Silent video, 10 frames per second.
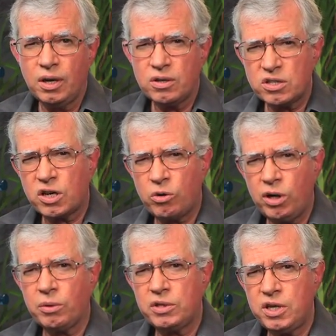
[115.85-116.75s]
does a
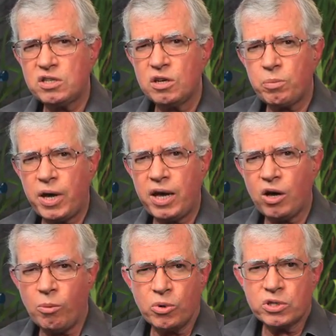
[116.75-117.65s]
career with decent pay,
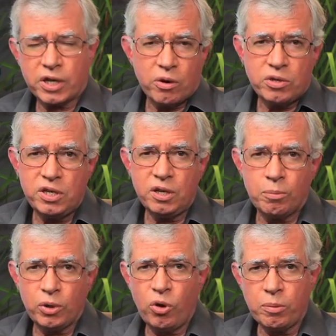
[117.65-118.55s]
almost guaranteed
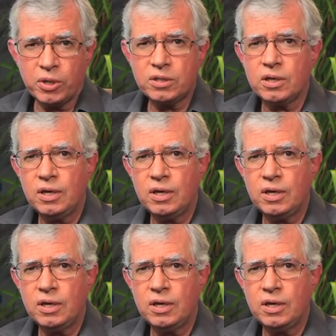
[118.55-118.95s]
employment,